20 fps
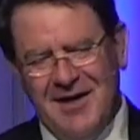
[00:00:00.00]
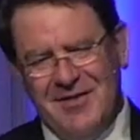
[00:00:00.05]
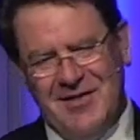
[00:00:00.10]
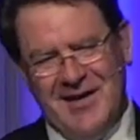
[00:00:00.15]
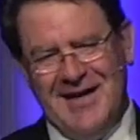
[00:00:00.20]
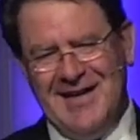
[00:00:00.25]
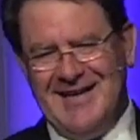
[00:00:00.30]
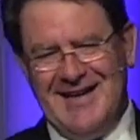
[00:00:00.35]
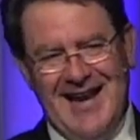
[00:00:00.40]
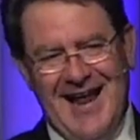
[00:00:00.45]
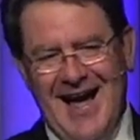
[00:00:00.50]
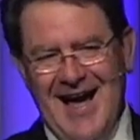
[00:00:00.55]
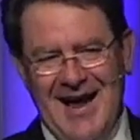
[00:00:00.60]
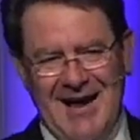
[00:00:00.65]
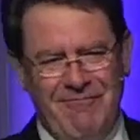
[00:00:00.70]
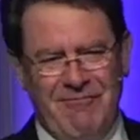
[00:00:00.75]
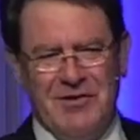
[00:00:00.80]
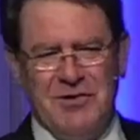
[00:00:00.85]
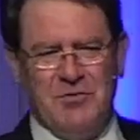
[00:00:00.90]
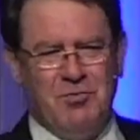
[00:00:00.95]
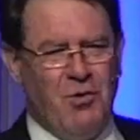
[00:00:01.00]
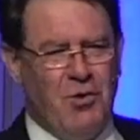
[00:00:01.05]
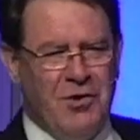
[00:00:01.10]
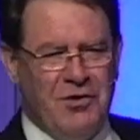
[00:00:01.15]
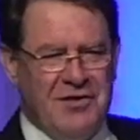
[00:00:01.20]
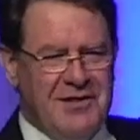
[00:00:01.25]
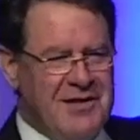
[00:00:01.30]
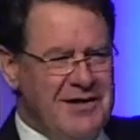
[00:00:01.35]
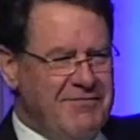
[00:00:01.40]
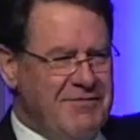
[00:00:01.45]
then life is
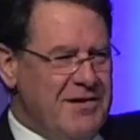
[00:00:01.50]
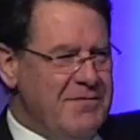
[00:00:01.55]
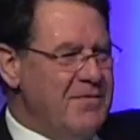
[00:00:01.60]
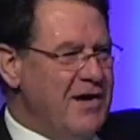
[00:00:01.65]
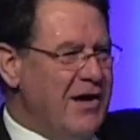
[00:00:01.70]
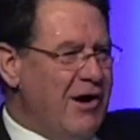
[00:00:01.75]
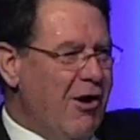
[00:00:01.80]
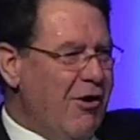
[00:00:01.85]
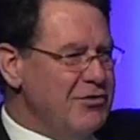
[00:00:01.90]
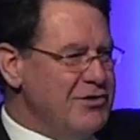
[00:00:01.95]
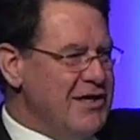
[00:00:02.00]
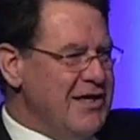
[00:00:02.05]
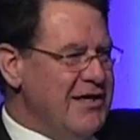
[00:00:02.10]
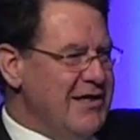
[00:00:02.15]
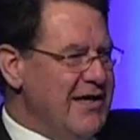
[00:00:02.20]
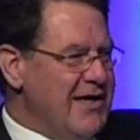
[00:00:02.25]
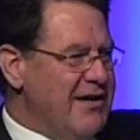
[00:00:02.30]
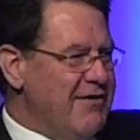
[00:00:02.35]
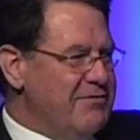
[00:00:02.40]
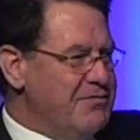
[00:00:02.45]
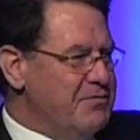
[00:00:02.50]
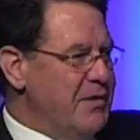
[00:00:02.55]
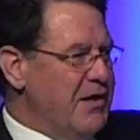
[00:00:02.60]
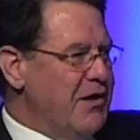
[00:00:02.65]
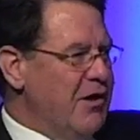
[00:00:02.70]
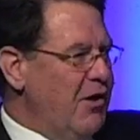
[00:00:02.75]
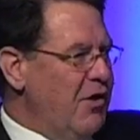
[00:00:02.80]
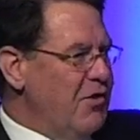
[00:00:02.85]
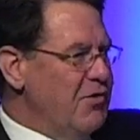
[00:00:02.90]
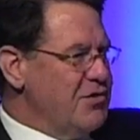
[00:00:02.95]
worth living because he lives,
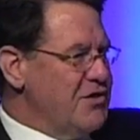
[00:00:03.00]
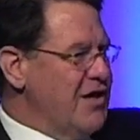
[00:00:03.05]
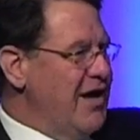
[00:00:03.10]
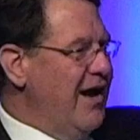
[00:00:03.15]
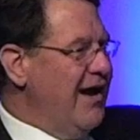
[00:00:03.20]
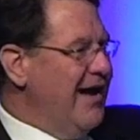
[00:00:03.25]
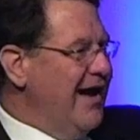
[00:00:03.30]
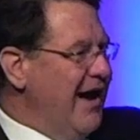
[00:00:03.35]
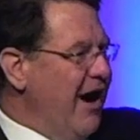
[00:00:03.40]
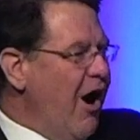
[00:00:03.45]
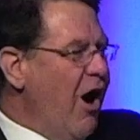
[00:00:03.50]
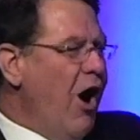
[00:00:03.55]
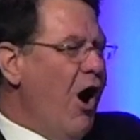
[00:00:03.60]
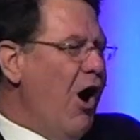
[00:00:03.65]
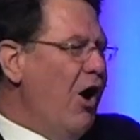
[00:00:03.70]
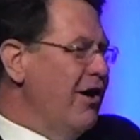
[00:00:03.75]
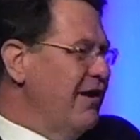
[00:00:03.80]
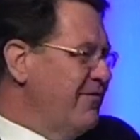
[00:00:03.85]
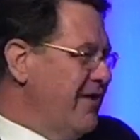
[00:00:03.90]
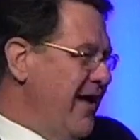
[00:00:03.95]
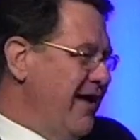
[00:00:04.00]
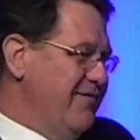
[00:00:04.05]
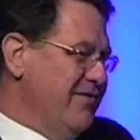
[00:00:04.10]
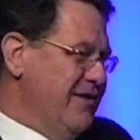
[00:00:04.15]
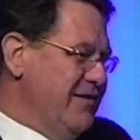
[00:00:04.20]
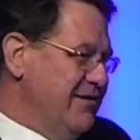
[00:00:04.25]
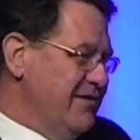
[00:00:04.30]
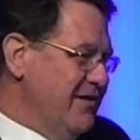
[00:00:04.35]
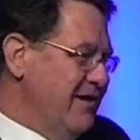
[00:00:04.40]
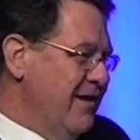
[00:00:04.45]
because all of
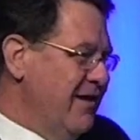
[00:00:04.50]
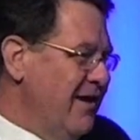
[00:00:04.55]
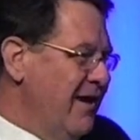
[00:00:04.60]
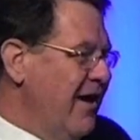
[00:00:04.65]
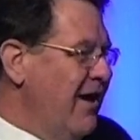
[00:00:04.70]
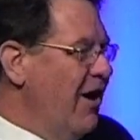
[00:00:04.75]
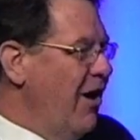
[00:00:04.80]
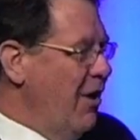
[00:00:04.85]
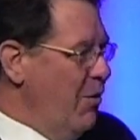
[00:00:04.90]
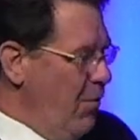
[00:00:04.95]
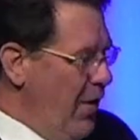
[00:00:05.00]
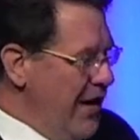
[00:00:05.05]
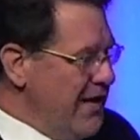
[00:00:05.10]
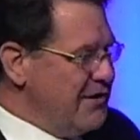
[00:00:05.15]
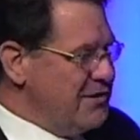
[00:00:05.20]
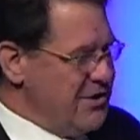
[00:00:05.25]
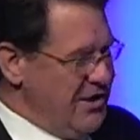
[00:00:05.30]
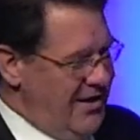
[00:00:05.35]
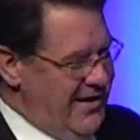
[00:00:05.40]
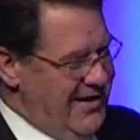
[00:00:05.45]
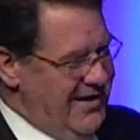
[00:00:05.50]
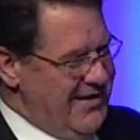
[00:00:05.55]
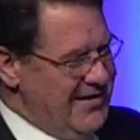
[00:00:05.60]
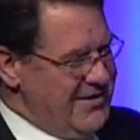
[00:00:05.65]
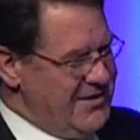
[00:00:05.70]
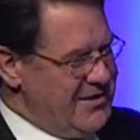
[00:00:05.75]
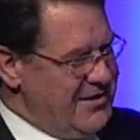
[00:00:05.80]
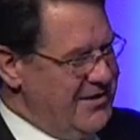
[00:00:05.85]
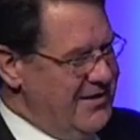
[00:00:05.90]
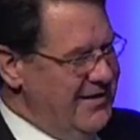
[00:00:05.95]
heaven awaits
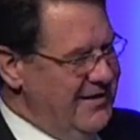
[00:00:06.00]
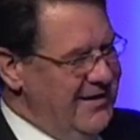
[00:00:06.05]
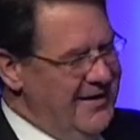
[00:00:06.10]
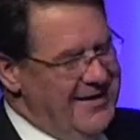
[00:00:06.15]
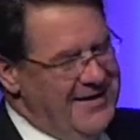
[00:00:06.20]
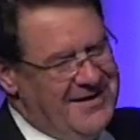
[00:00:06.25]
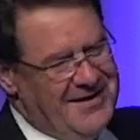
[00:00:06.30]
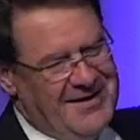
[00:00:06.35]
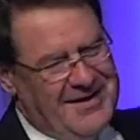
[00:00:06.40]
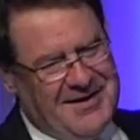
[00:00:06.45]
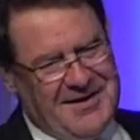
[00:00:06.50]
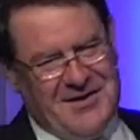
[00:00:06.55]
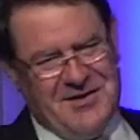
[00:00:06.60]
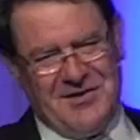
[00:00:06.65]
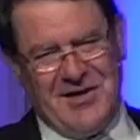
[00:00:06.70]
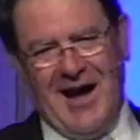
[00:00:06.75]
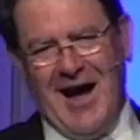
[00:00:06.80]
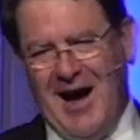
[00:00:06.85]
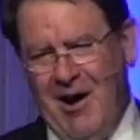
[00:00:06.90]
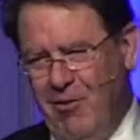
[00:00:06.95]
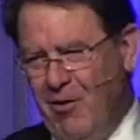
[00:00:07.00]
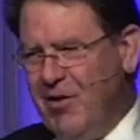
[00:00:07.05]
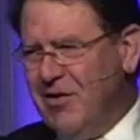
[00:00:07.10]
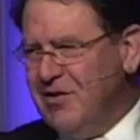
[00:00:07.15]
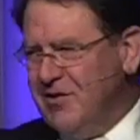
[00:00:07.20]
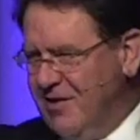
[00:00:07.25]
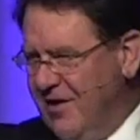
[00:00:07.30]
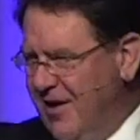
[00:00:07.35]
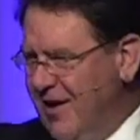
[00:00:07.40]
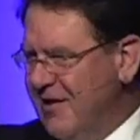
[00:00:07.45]
us. It is our
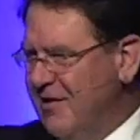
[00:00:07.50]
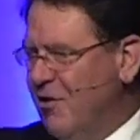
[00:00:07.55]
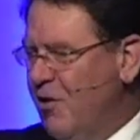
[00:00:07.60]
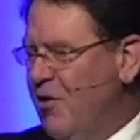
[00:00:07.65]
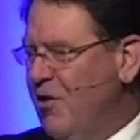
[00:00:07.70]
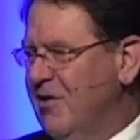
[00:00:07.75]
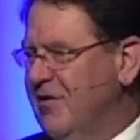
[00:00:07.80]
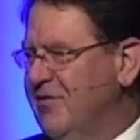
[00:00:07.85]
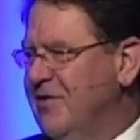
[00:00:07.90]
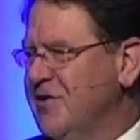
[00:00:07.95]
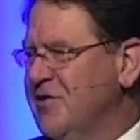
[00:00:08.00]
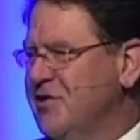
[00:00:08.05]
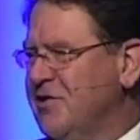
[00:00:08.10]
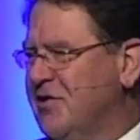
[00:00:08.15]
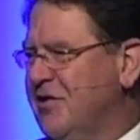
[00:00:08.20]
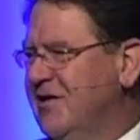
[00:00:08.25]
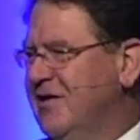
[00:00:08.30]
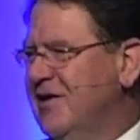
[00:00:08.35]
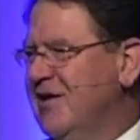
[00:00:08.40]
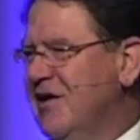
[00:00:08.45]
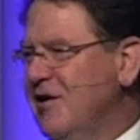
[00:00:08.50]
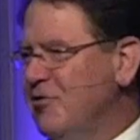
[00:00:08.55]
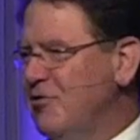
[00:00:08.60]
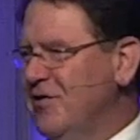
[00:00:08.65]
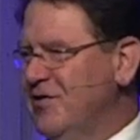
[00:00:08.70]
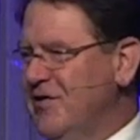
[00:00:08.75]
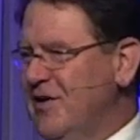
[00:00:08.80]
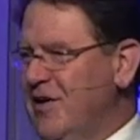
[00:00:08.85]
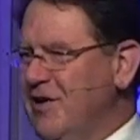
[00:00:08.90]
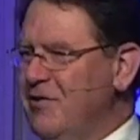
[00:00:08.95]
lot, all of us, here
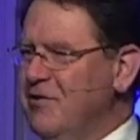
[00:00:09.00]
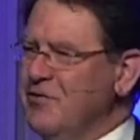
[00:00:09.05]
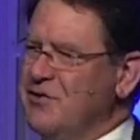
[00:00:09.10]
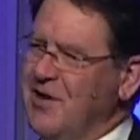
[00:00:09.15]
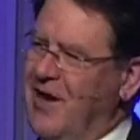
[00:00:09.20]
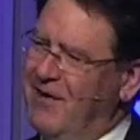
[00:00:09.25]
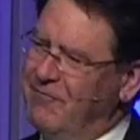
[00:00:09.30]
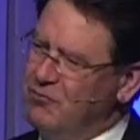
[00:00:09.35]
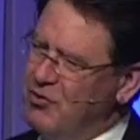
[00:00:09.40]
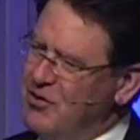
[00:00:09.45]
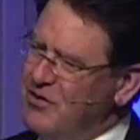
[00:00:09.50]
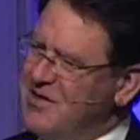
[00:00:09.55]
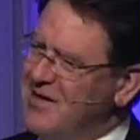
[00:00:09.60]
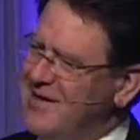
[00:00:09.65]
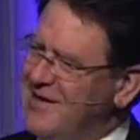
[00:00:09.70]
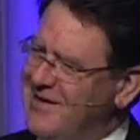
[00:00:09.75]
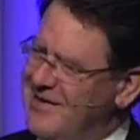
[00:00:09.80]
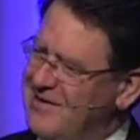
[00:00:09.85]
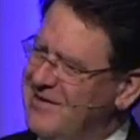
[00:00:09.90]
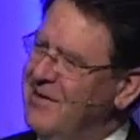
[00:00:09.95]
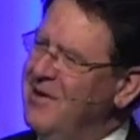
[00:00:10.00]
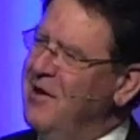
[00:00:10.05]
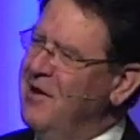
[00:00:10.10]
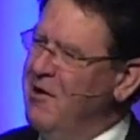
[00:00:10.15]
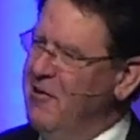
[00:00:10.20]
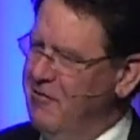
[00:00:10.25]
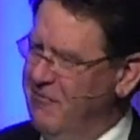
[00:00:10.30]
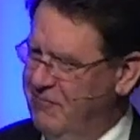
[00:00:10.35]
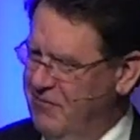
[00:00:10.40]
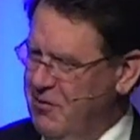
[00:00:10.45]
and there, to have to attend
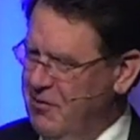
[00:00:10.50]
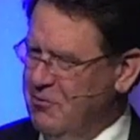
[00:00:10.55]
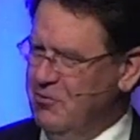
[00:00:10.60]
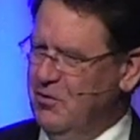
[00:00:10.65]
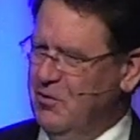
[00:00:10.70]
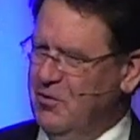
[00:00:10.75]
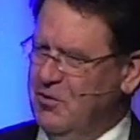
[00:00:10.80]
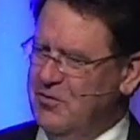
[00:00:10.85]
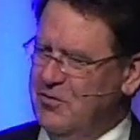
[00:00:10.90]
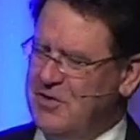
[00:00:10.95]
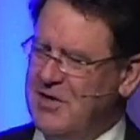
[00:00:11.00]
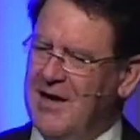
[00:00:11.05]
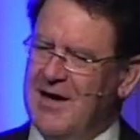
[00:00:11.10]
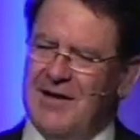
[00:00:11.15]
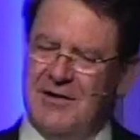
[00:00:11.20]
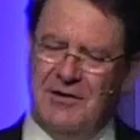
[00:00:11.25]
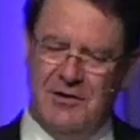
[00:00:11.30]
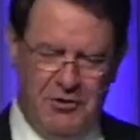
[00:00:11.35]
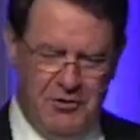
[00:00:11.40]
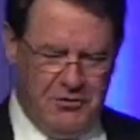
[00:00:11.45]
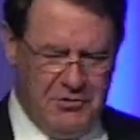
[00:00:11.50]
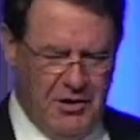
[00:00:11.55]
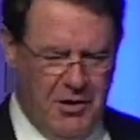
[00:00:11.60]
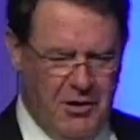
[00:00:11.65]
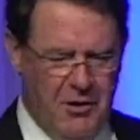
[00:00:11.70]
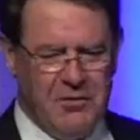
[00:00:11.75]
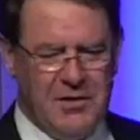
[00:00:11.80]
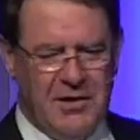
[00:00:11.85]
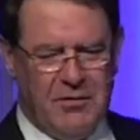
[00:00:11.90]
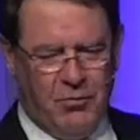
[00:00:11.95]
funerals. Do you
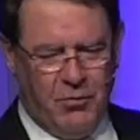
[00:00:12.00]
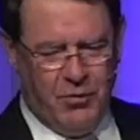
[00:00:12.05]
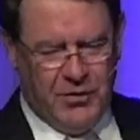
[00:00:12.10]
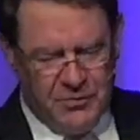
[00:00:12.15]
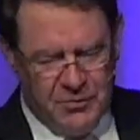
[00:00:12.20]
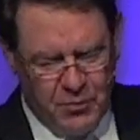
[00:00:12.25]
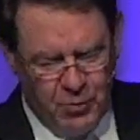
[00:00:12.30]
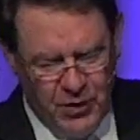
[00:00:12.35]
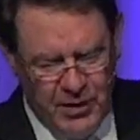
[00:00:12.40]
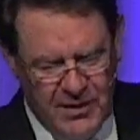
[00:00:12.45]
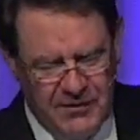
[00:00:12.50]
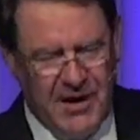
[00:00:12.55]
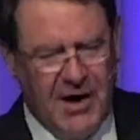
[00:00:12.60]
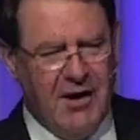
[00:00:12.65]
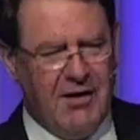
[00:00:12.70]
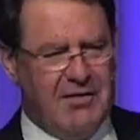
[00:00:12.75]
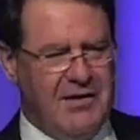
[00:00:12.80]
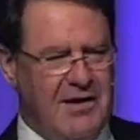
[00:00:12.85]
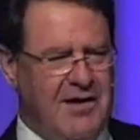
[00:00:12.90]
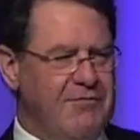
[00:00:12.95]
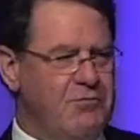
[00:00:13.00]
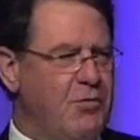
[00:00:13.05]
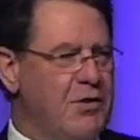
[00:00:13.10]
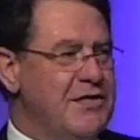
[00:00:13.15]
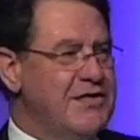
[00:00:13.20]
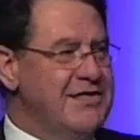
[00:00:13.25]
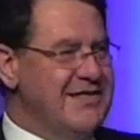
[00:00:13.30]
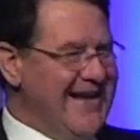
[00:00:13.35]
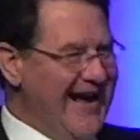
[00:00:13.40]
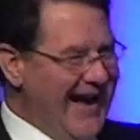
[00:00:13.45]
know that when one of our loved
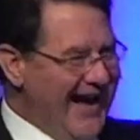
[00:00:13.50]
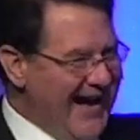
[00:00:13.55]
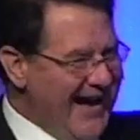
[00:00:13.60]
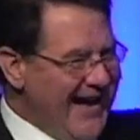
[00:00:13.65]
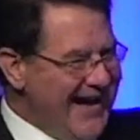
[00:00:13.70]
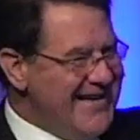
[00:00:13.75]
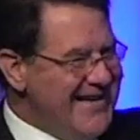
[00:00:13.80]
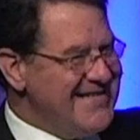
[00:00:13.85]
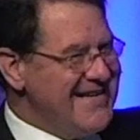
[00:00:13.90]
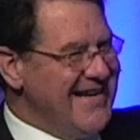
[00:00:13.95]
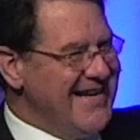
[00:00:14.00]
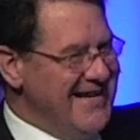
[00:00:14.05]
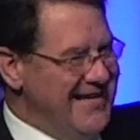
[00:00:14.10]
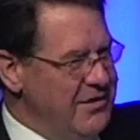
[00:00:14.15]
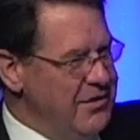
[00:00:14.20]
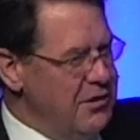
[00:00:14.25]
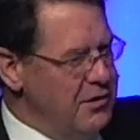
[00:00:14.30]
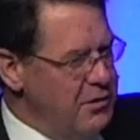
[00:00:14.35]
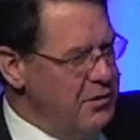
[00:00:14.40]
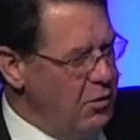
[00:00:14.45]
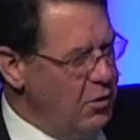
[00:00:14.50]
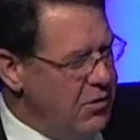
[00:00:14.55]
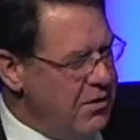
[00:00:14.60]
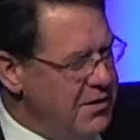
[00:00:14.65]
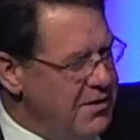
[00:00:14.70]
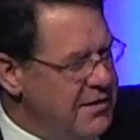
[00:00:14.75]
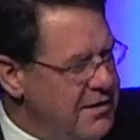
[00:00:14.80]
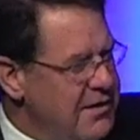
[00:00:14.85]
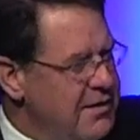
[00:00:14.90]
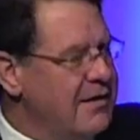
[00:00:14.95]
ones dies in the
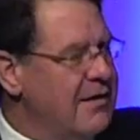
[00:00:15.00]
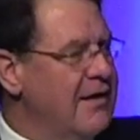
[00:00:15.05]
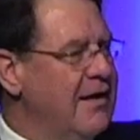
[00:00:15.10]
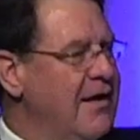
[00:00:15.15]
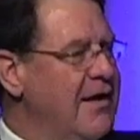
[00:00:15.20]
Lord,